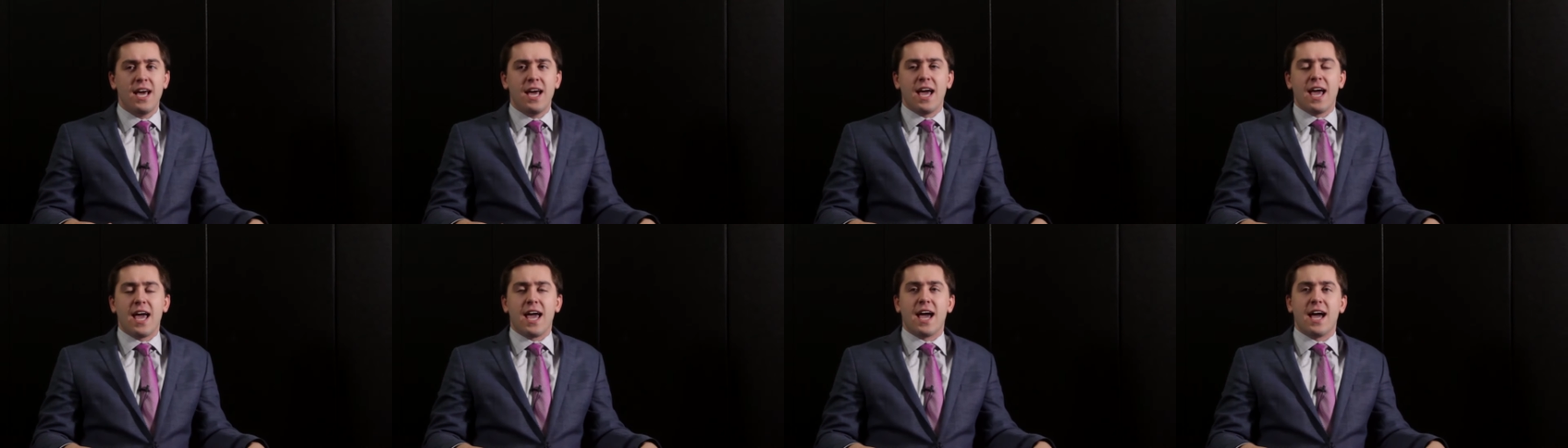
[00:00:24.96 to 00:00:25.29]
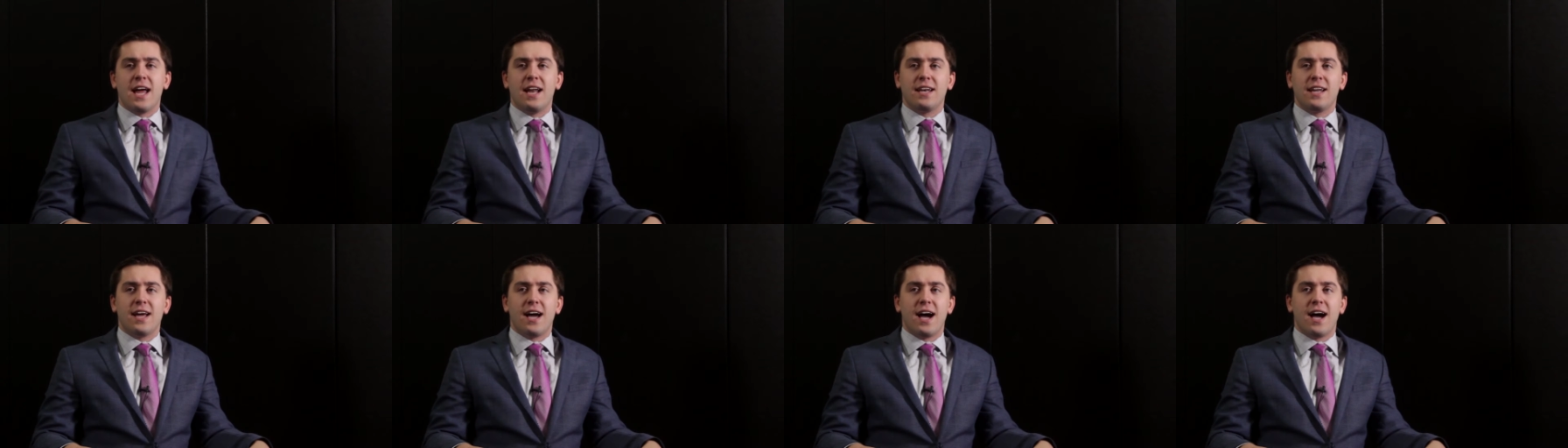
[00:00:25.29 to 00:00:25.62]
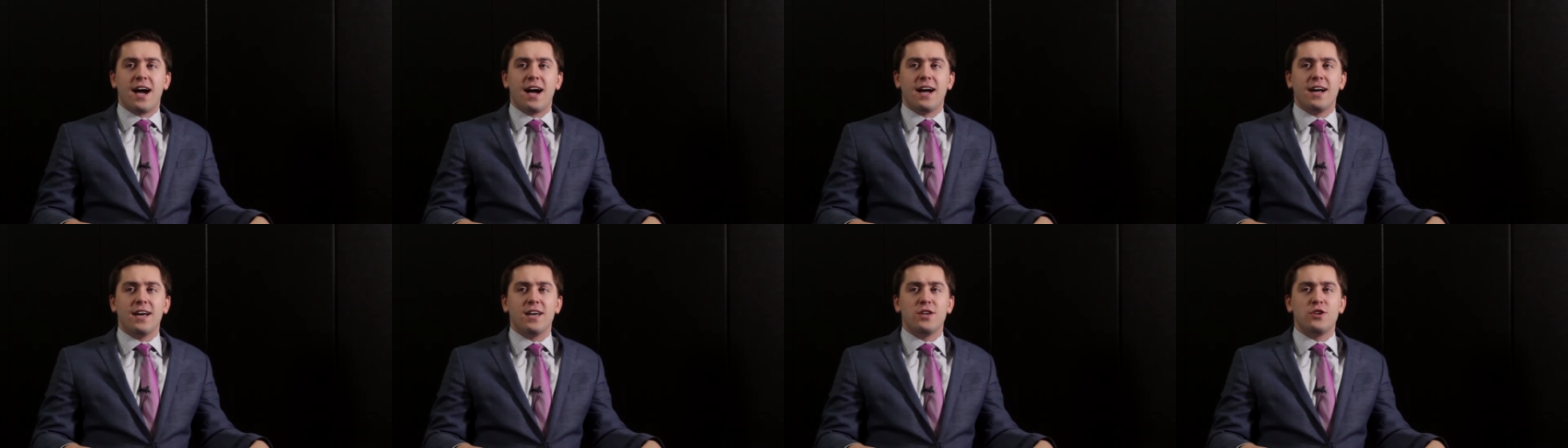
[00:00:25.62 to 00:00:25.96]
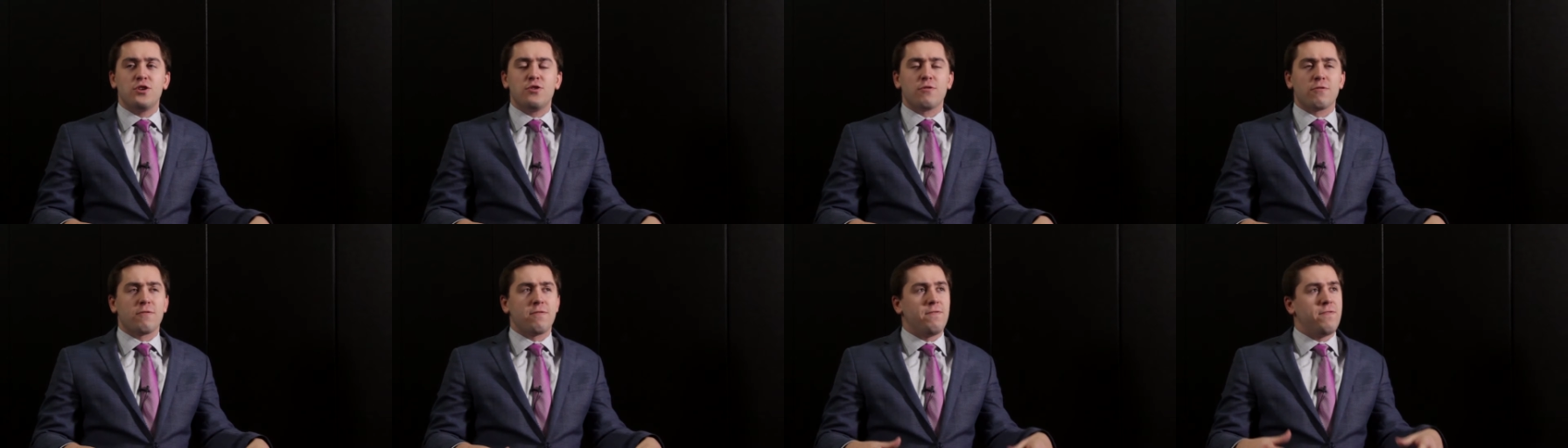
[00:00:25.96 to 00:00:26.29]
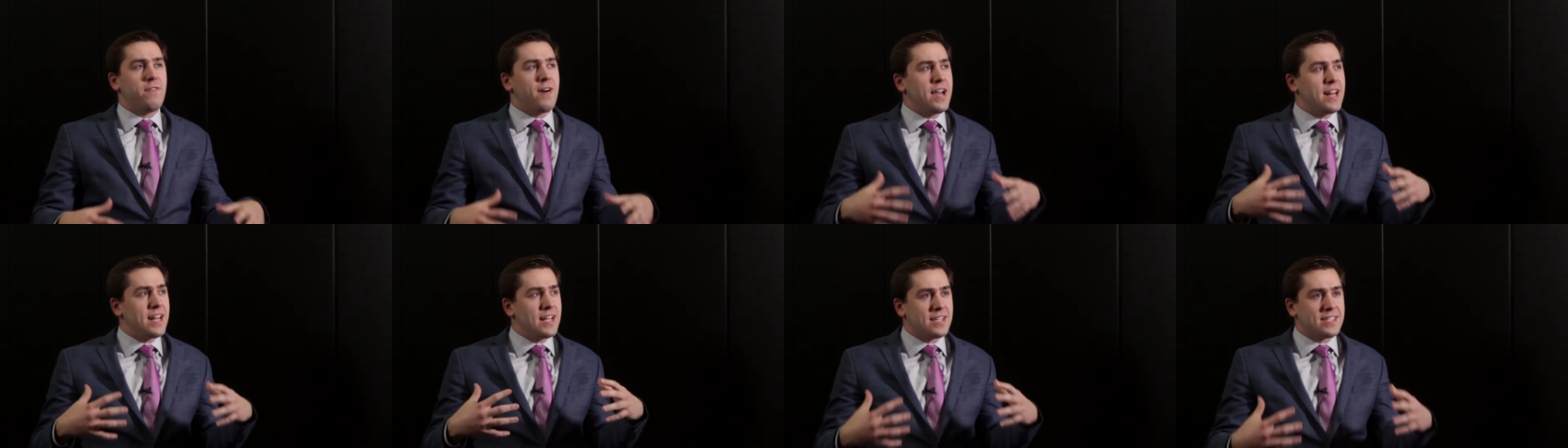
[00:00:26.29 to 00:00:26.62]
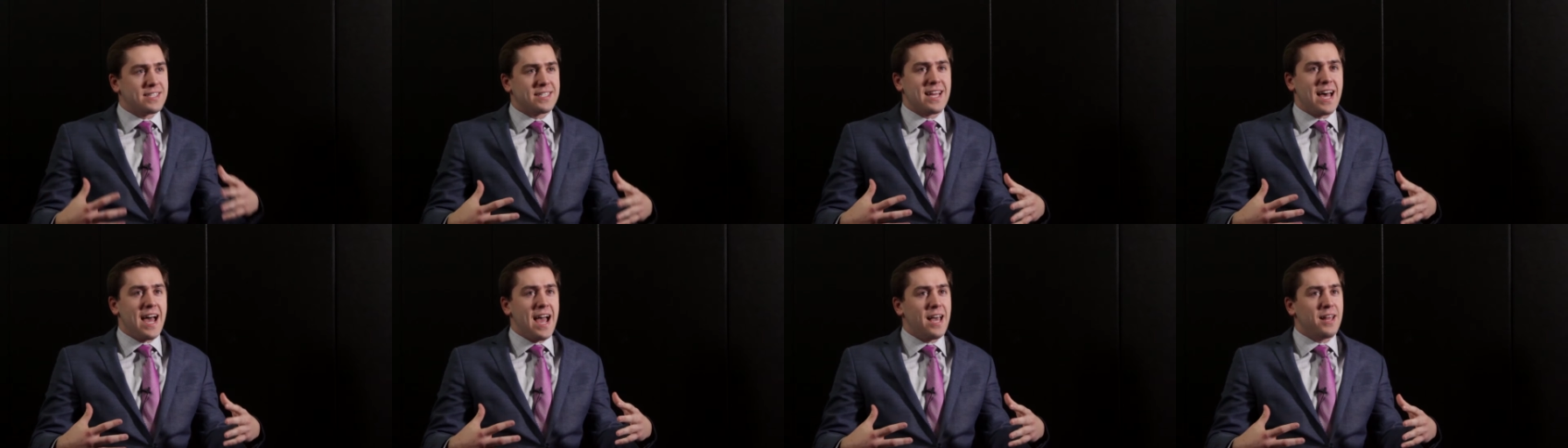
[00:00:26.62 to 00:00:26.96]
Yeah. And your fighting
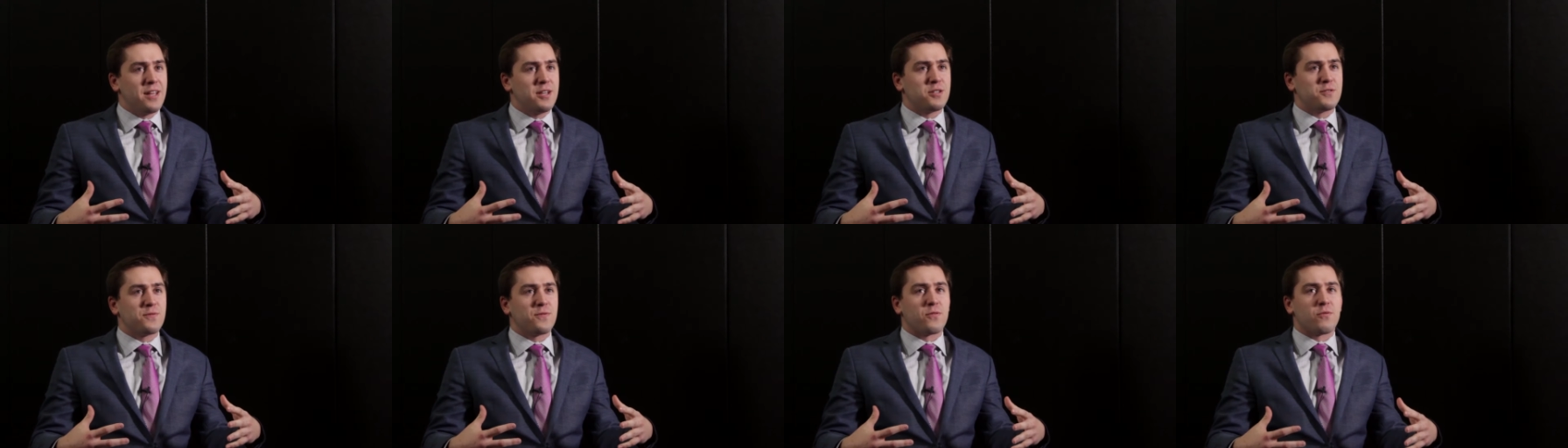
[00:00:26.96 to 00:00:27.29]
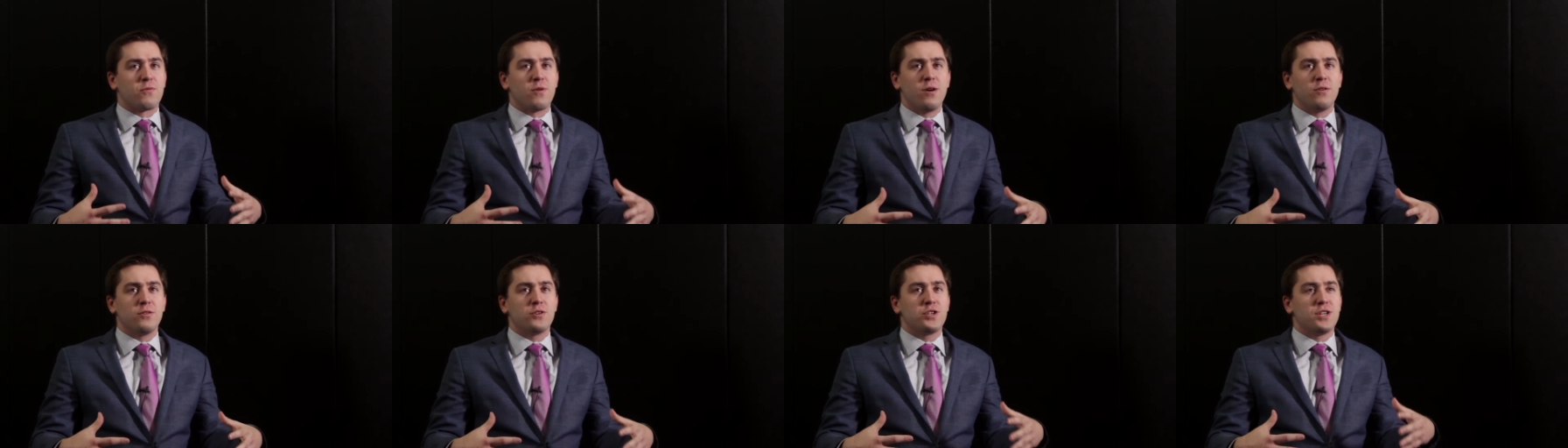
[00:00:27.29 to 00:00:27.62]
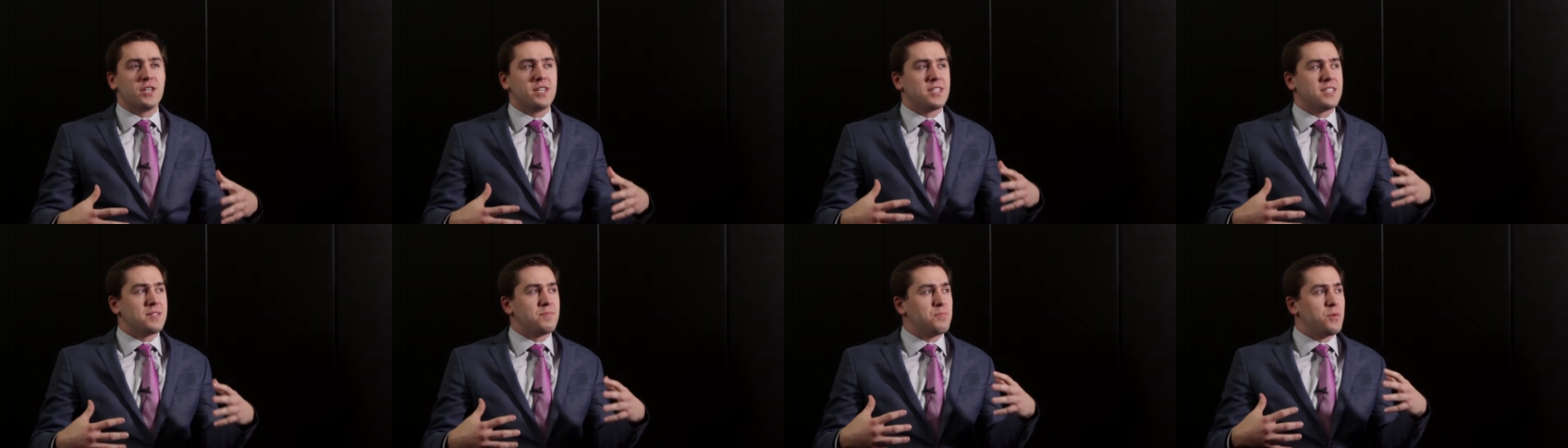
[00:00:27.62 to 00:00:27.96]
style is ferocious,